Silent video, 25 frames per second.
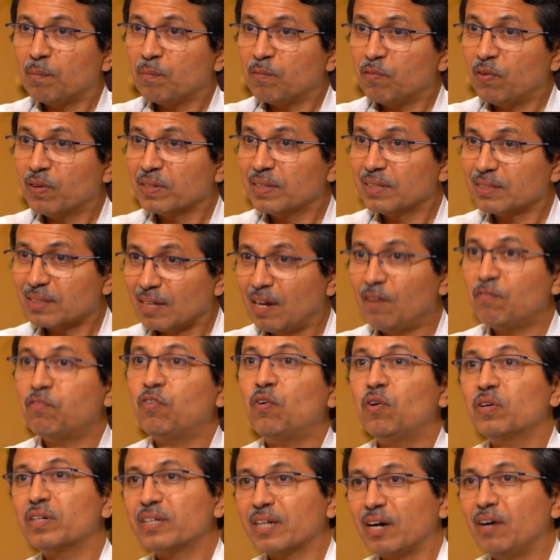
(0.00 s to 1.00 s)
for the cell
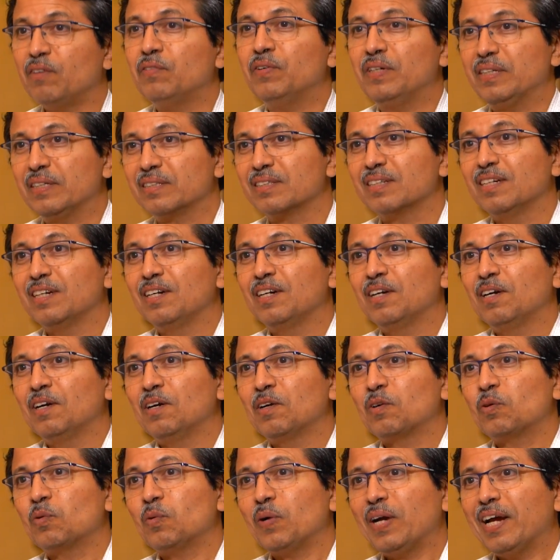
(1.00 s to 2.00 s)
phone towers
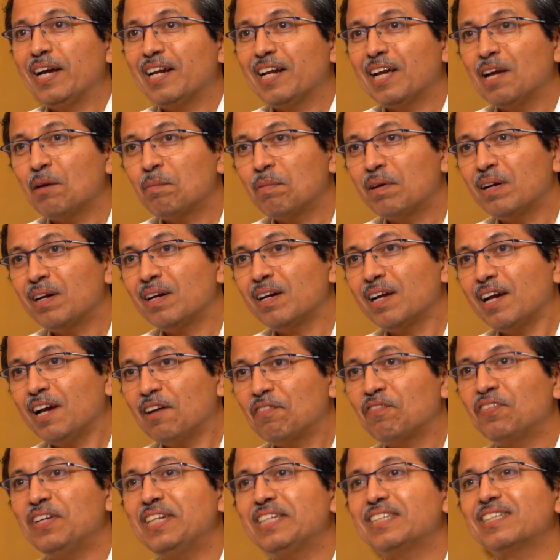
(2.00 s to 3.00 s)
to enable
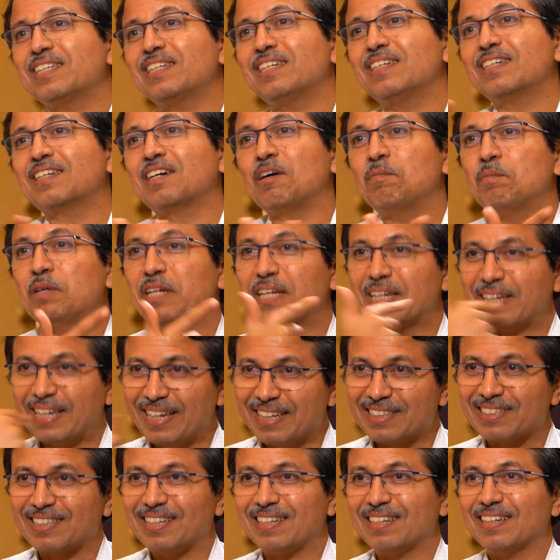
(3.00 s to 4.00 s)
efficient
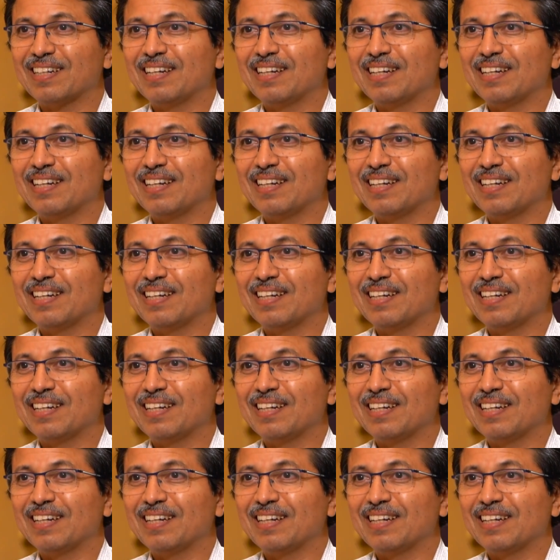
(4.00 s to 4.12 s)
communication.